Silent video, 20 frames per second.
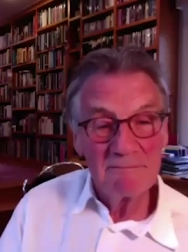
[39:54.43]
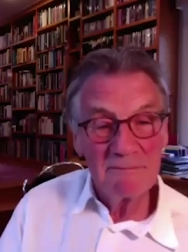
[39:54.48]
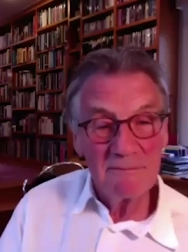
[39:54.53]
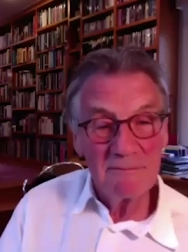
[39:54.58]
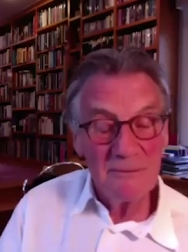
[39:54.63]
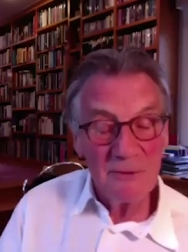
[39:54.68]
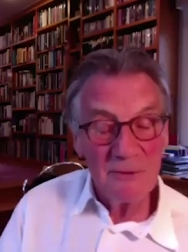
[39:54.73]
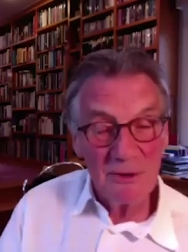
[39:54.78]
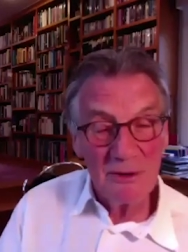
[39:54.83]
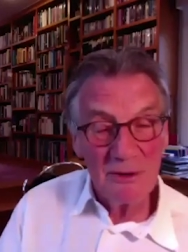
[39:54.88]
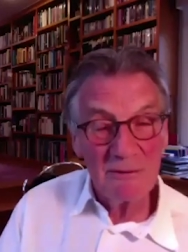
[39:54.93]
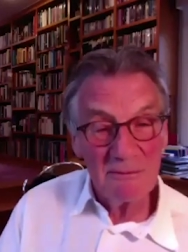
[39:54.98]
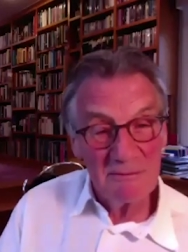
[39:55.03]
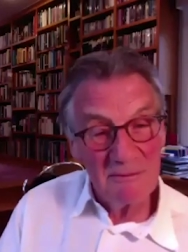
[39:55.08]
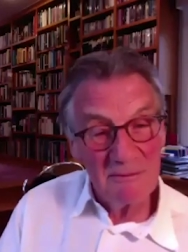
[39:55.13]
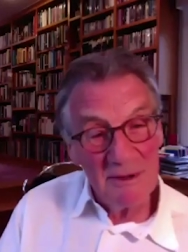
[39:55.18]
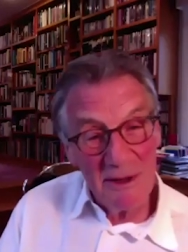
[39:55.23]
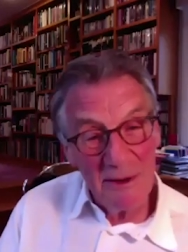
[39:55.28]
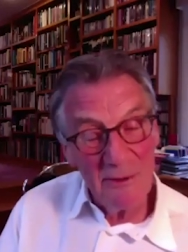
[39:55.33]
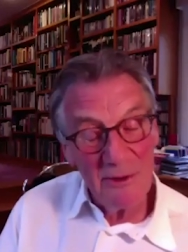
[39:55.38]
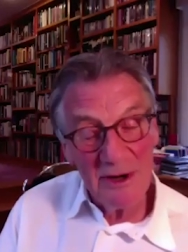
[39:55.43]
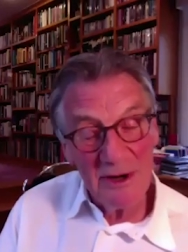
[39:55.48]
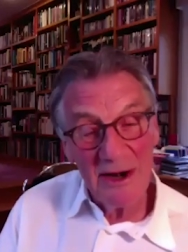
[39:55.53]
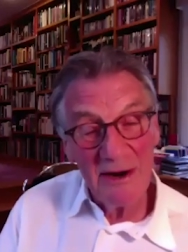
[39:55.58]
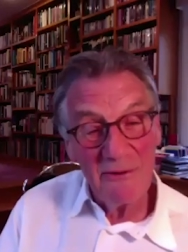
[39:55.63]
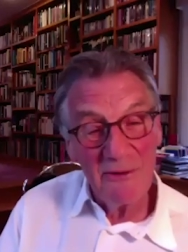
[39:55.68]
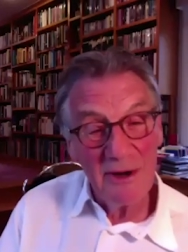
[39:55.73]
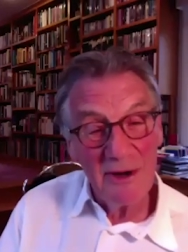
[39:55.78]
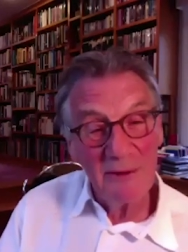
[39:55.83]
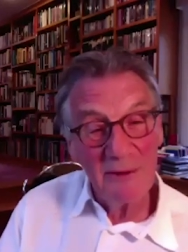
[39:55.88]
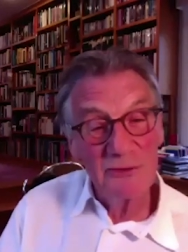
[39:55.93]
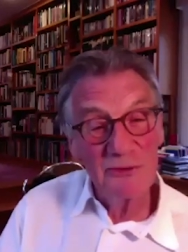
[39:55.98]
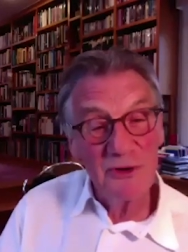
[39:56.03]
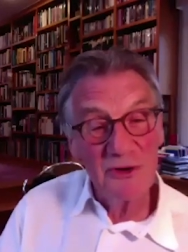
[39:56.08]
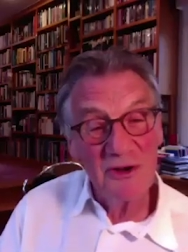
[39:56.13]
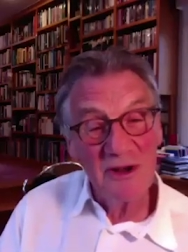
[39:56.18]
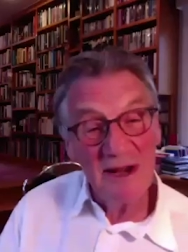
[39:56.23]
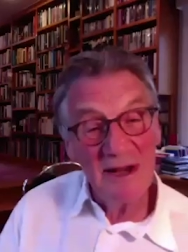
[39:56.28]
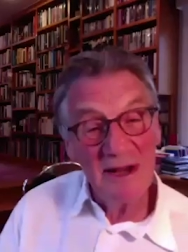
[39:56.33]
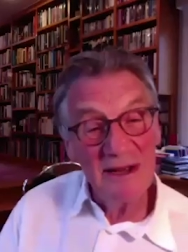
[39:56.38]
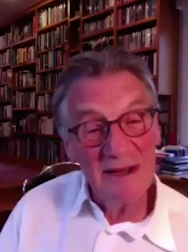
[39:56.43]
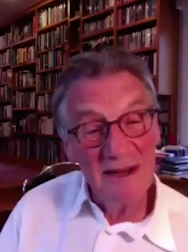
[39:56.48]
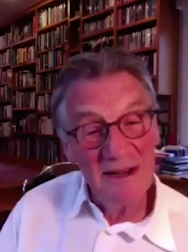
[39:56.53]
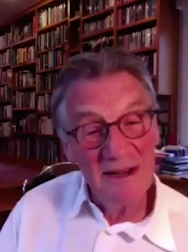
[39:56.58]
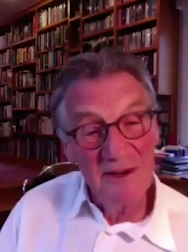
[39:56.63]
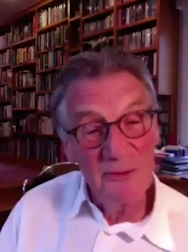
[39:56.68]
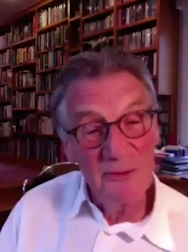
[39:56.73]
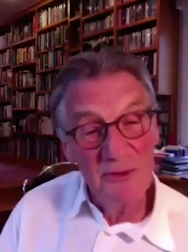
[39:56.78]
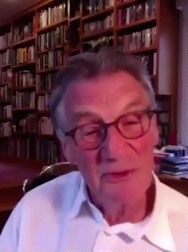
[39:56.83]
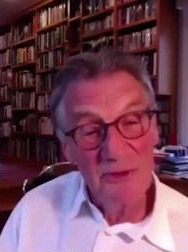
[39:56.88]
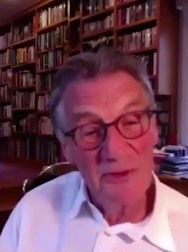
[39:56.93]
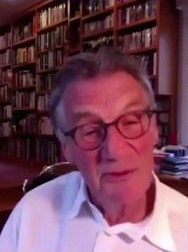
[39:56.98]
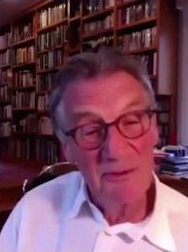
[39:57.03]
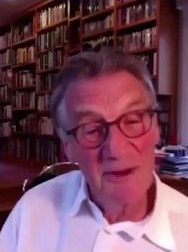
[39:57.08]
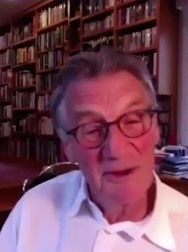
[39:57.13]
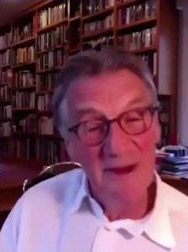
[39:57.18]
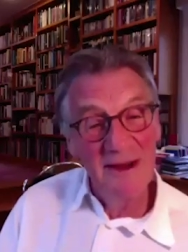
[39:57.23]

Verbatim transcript: you know, lower area was not aligned with the